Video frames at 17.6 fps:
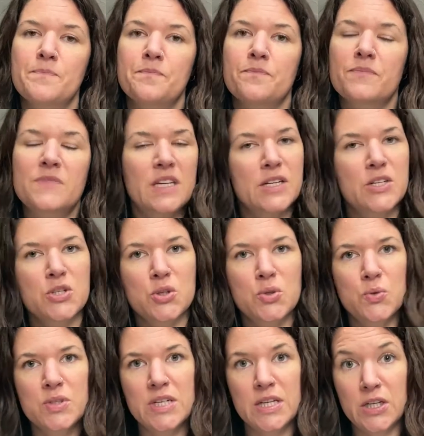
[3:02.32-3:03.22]
that is
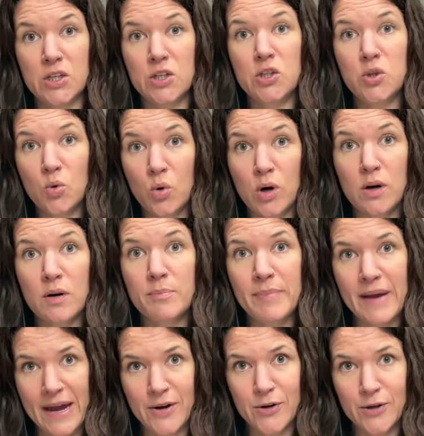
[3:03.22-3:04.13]
used in your
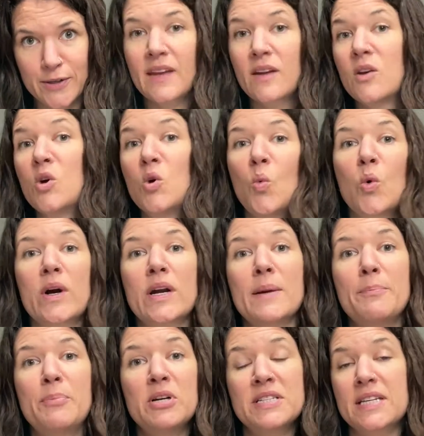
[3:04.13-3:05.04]
pattern. We're going
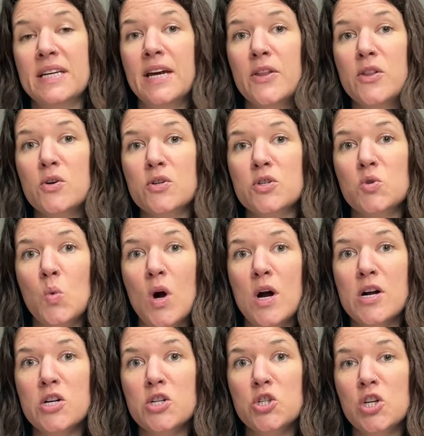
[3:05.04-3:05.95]
to put together a
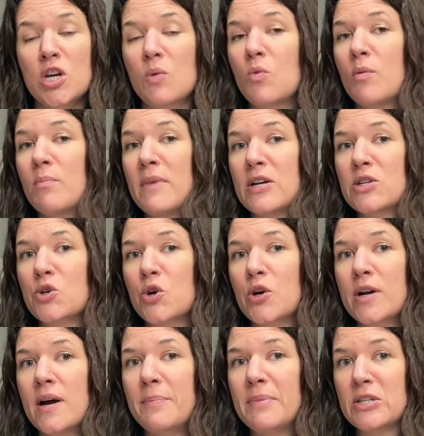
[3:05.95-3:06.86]
swatch and we'll measure it
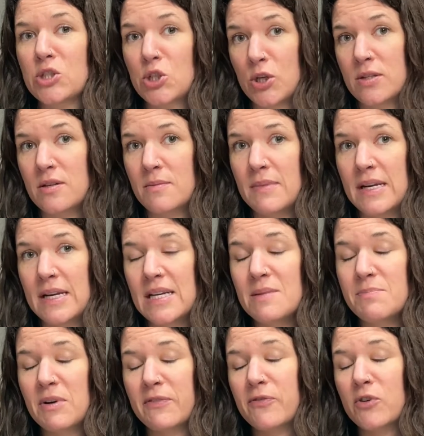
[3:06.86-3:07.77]
up in just a
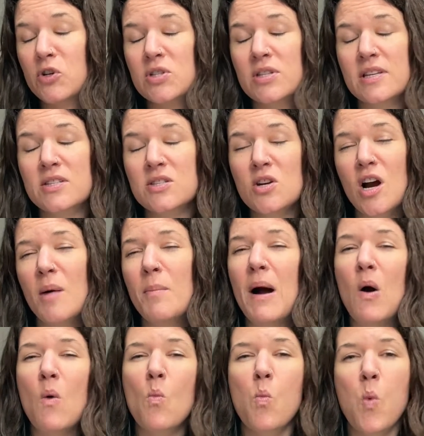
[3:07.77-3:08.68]
minute, but first let's talk
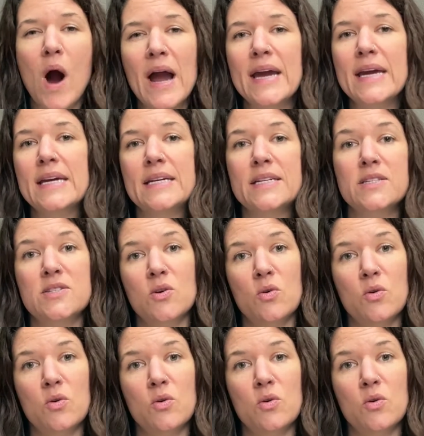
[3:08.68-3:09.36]
about why it's so